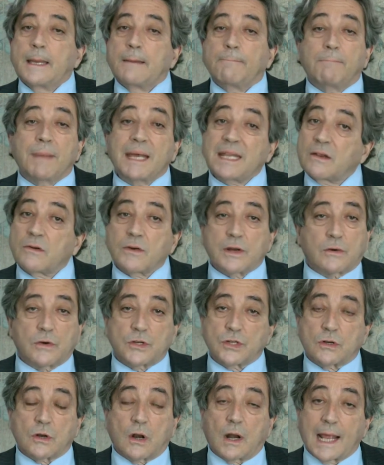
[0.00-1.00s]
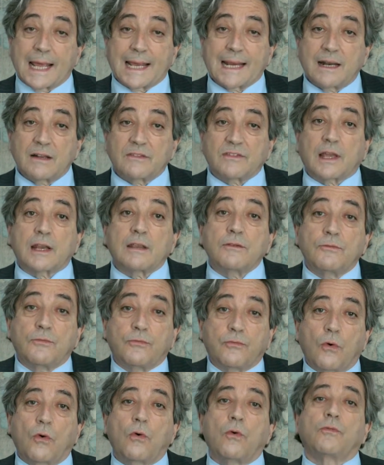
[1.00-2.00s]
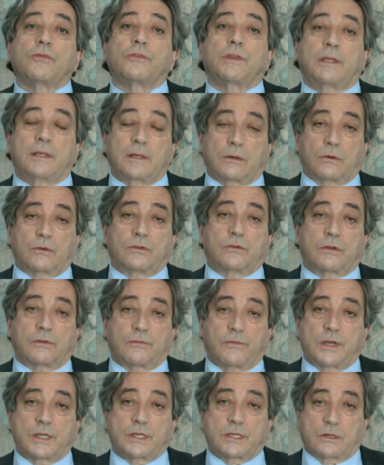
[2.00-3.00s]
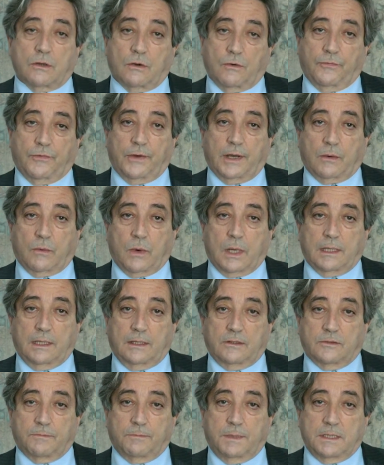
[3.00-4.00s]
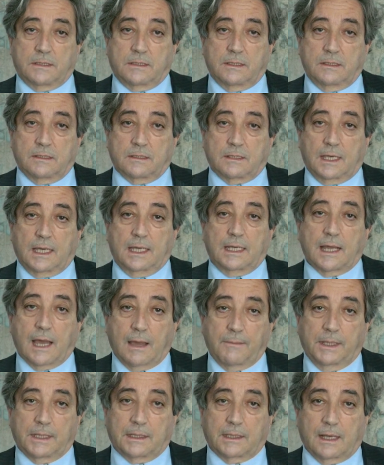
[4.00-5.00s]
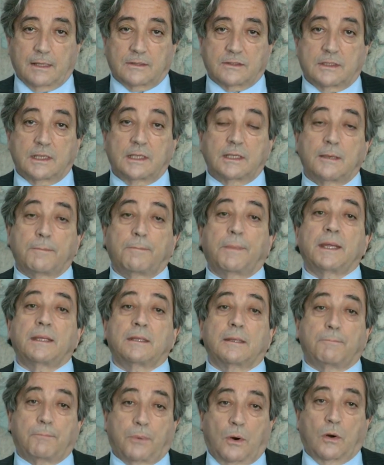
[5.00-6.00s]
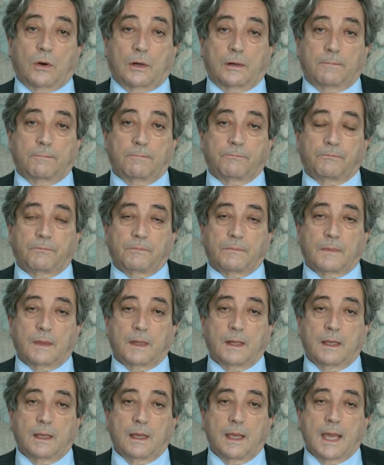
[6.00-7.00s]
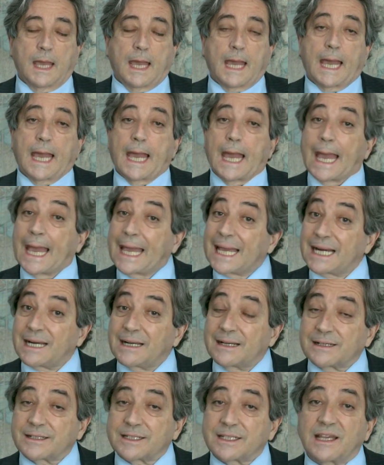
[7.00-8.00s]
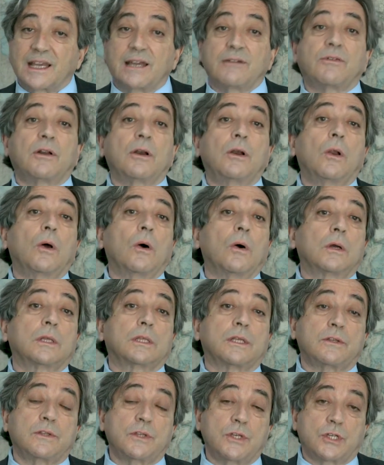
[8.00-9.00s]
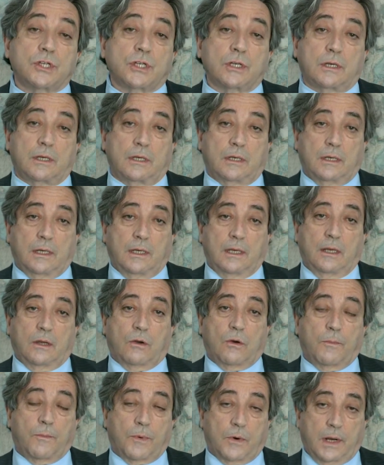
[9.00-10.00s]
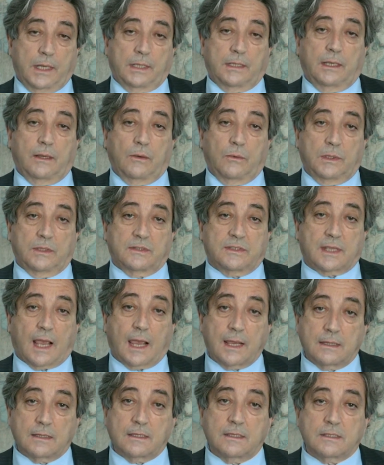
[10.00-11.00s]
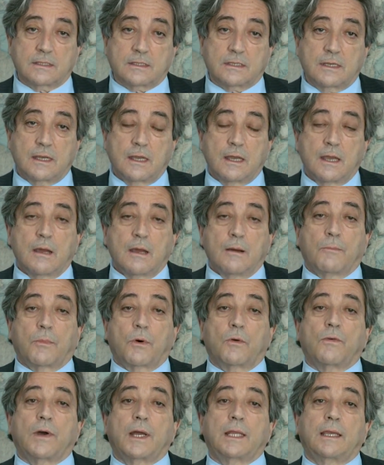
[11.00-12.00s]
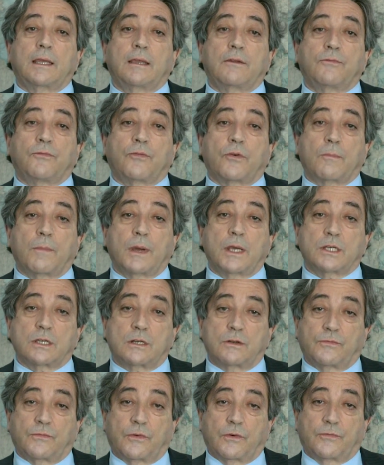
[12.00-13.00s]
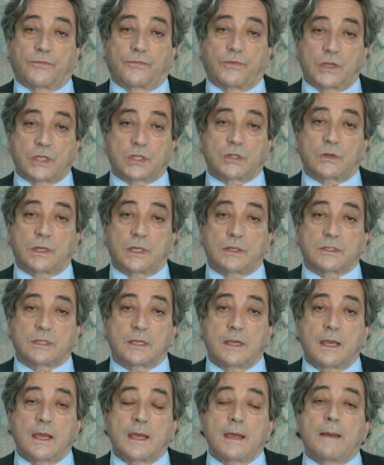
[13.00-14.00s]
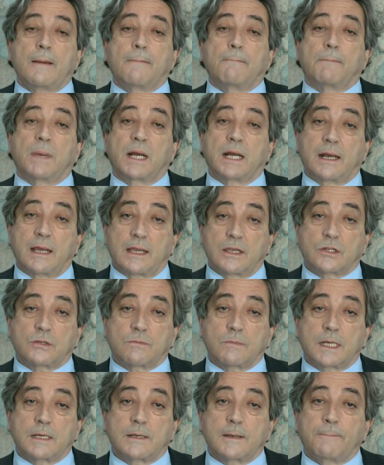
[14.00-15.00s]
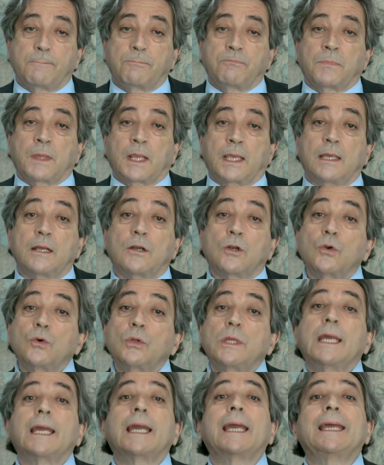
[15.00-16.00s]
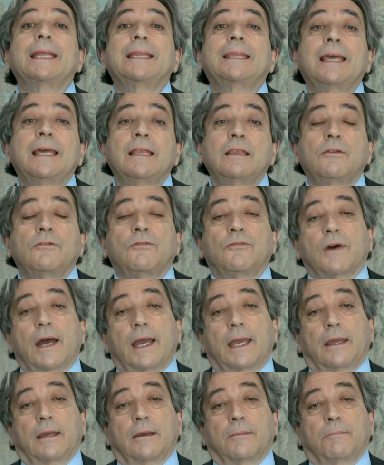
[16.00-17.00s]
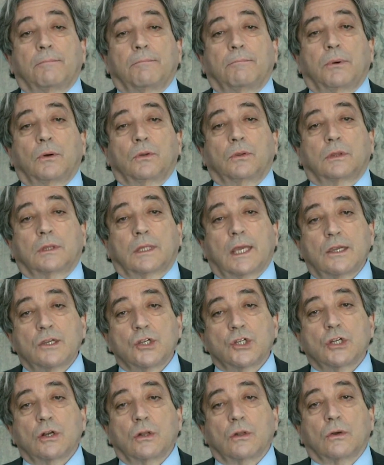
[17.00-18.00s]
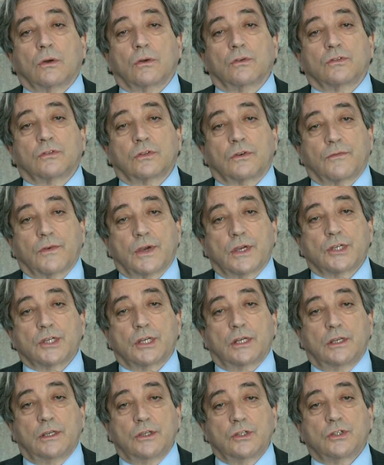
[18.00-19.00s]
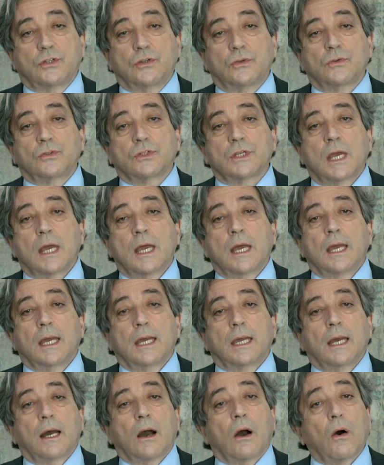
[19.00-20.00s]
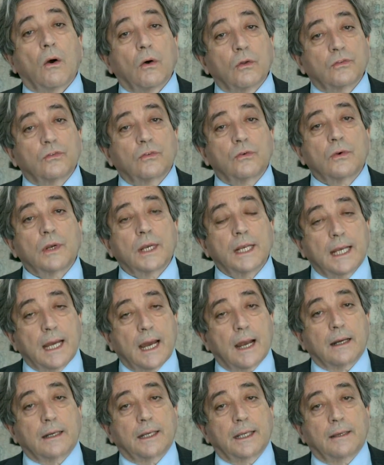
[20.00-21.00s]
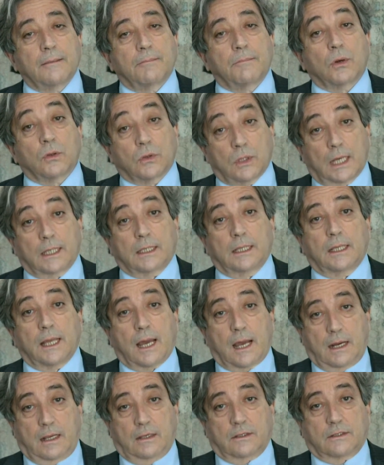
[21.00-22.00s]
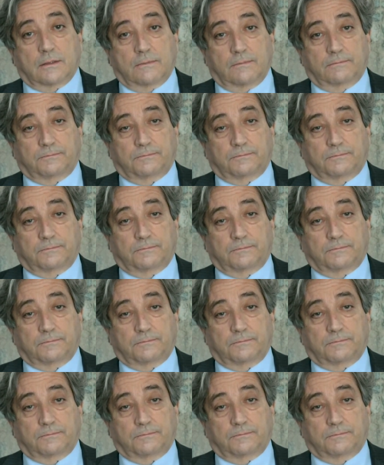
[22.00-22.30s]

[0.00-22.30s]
Many recreational anglers are involved in the conservation of aquatic species and habitats they depend upon. Anglers have a long tradition in cooperating with scientists, providing information for fisheries management, including identifying potential conservation issues, also regarding protected areas.